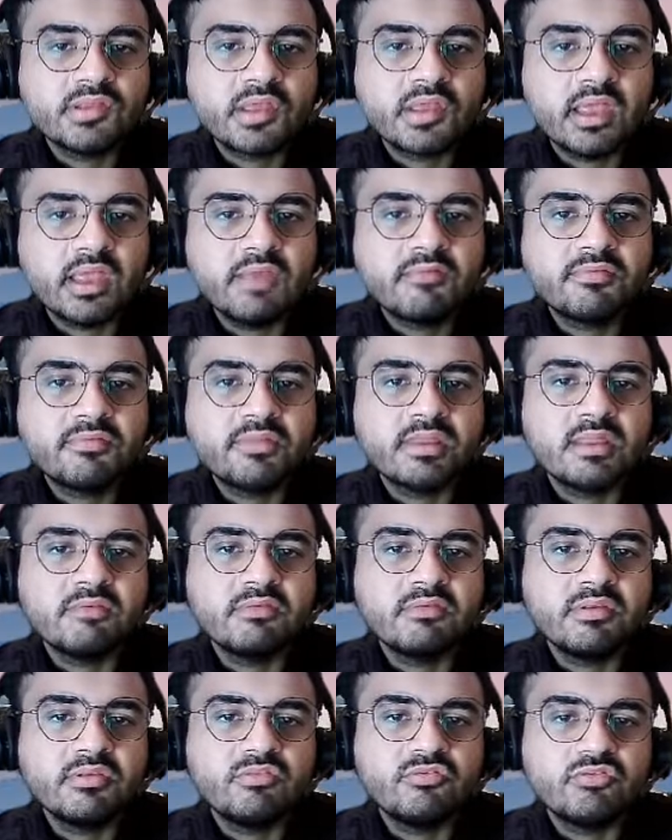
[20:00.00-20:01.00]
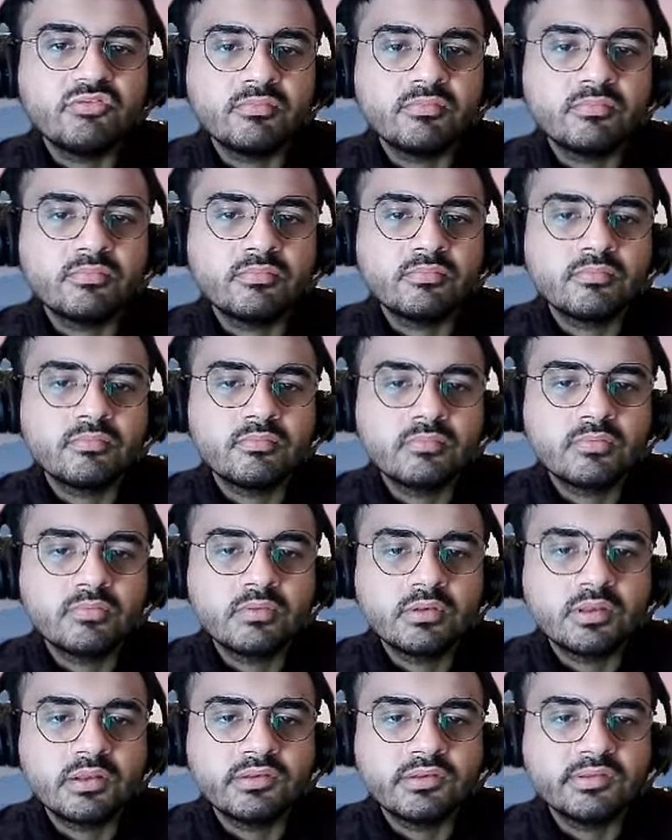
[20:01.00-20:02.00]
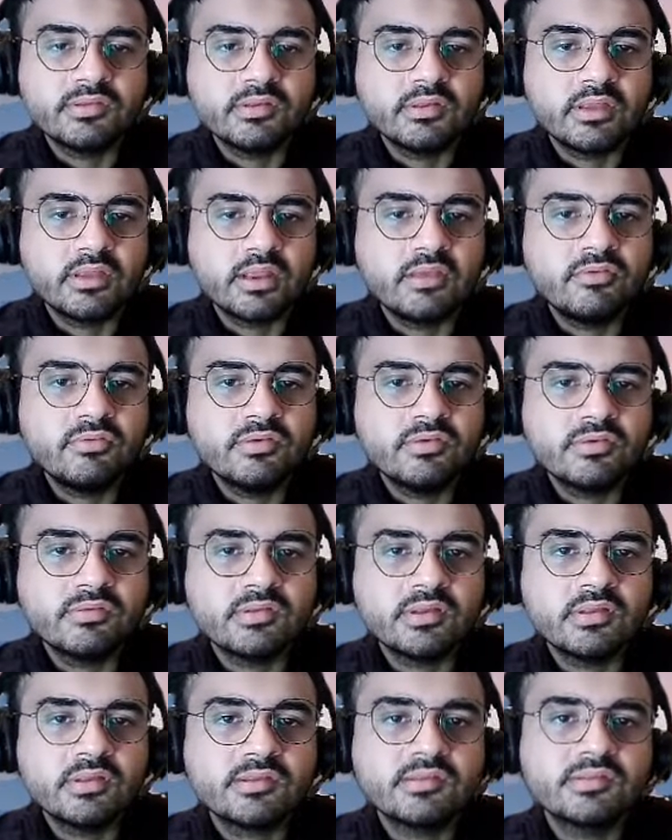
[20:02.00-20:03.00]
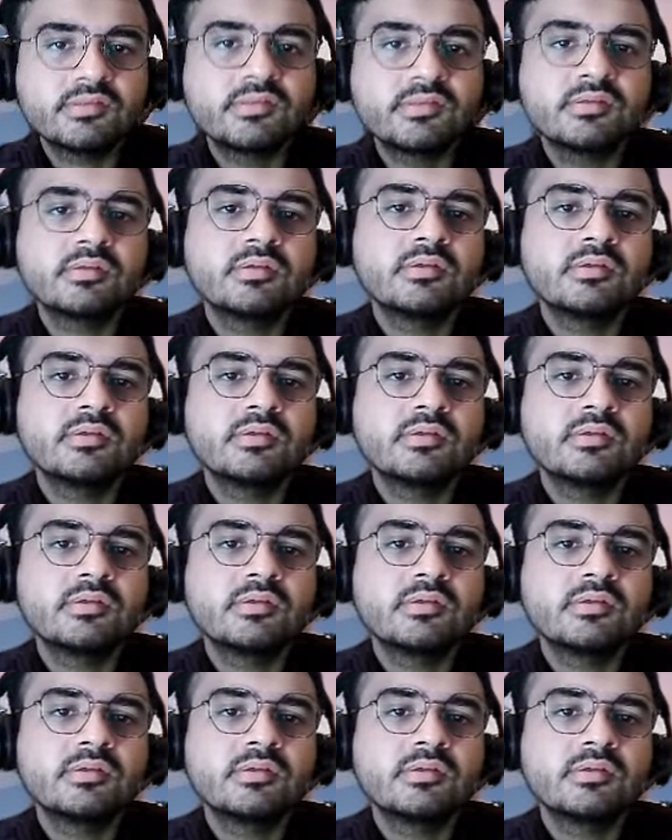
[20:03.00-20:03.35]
f7. Let's see, knight g6,